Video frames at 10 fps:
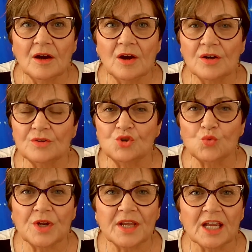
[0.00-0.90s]
our
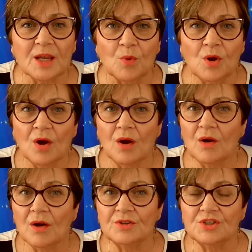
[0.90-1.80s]
dream,
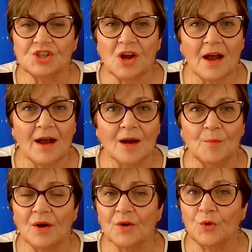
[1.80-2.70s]
our job,
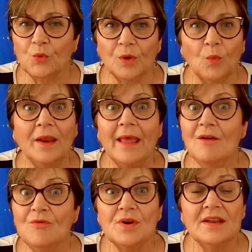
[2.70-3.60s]
our career,
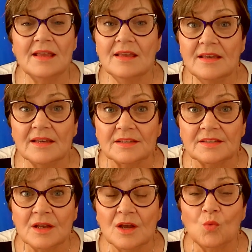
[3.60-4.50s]
whatever it
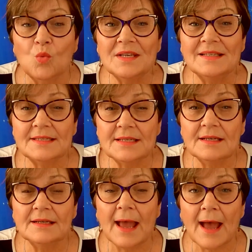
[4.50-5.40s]
is. We see
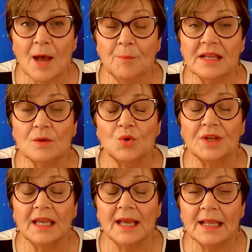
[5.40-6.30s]
it happening. We're
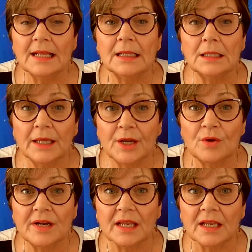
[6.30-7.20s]
getting
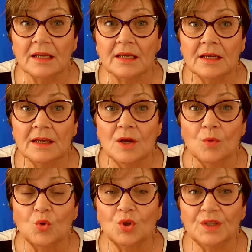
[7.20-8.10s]
clarity.
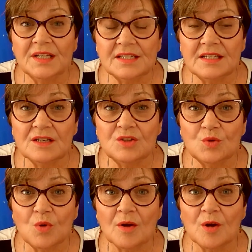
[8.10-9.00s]
We're listening
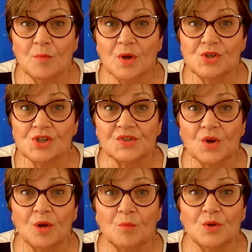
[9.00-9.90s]
to our emotions.
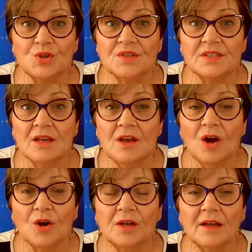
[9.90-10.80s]
Our
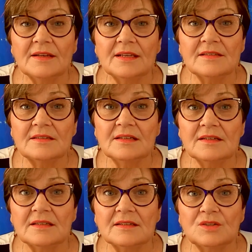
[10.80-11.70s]
gut instinct
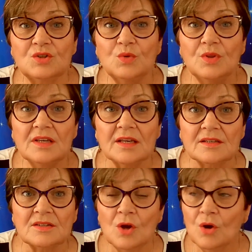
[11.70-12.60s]
says, do
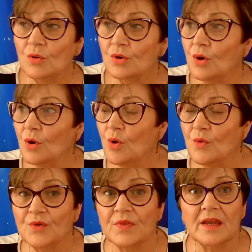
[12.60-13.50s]
this or go
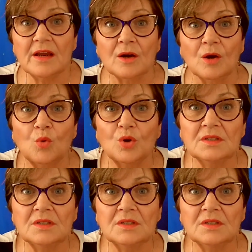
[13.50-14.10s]
over there. We're